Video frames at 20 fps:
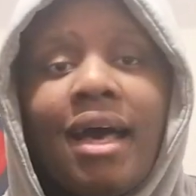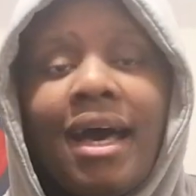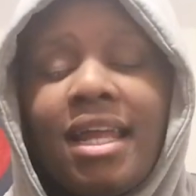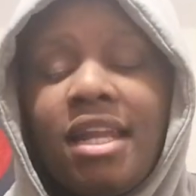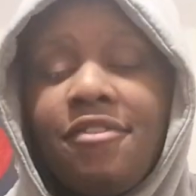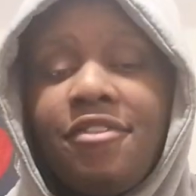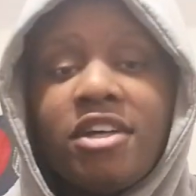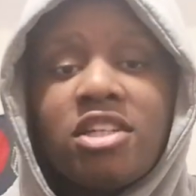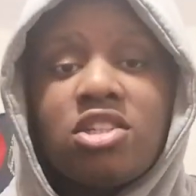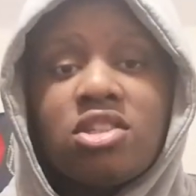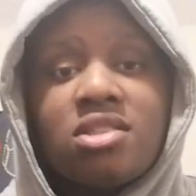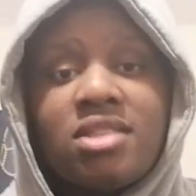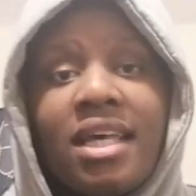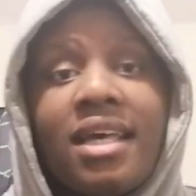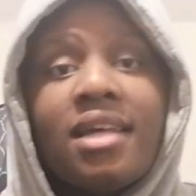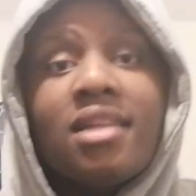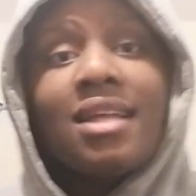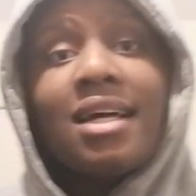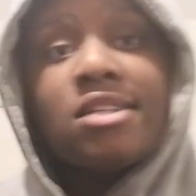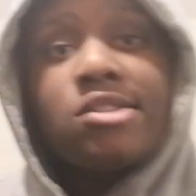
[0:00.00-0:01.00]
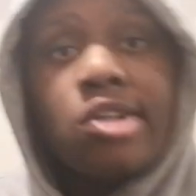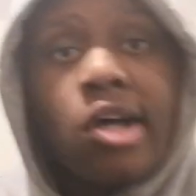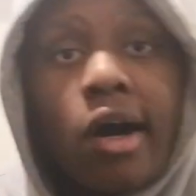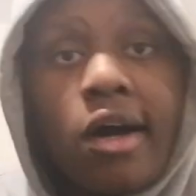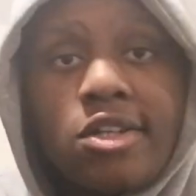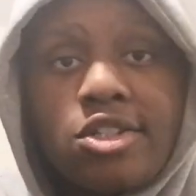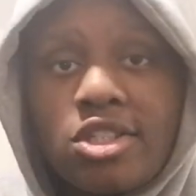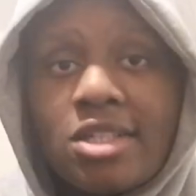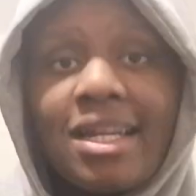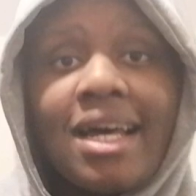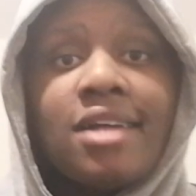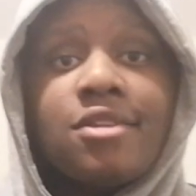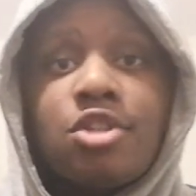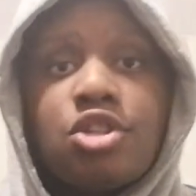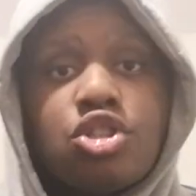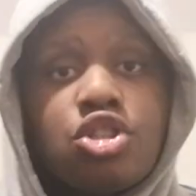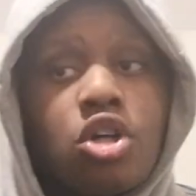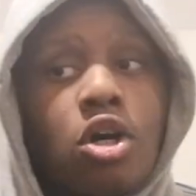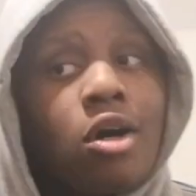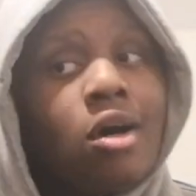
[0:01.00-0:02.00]
And if he had just taken that touch and had
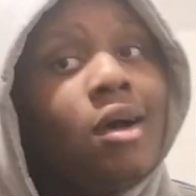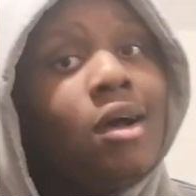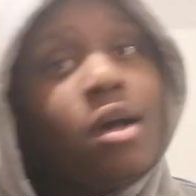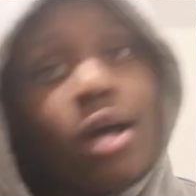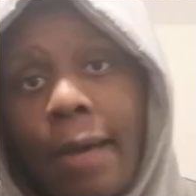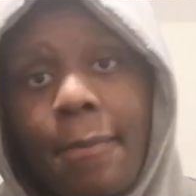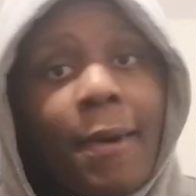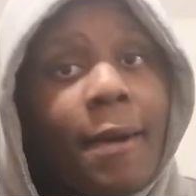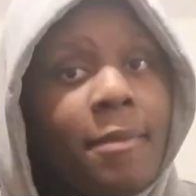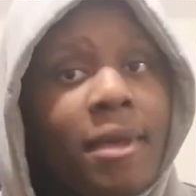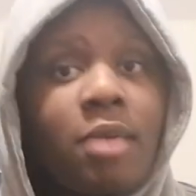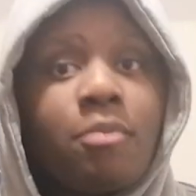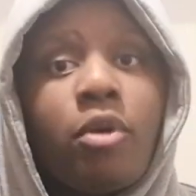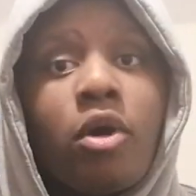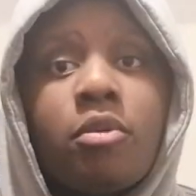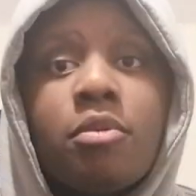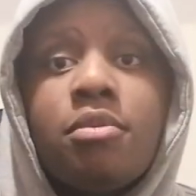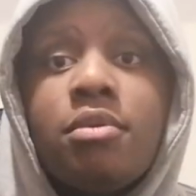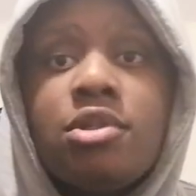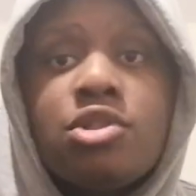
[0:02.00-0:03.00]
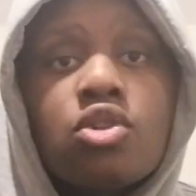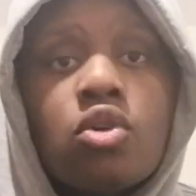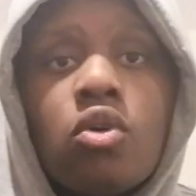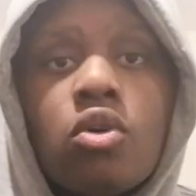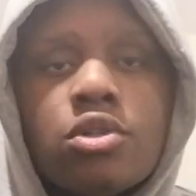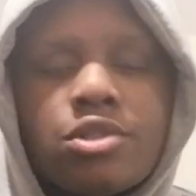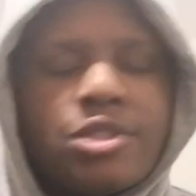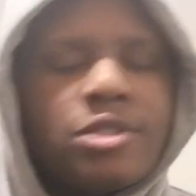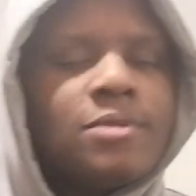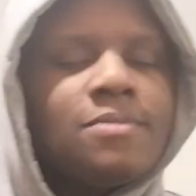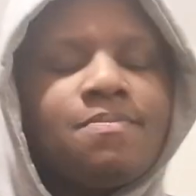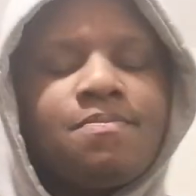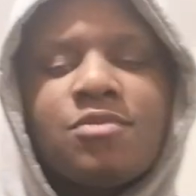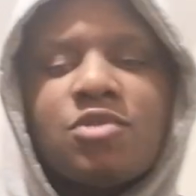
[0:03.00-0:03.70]
the shot, Aubameyang probably scores.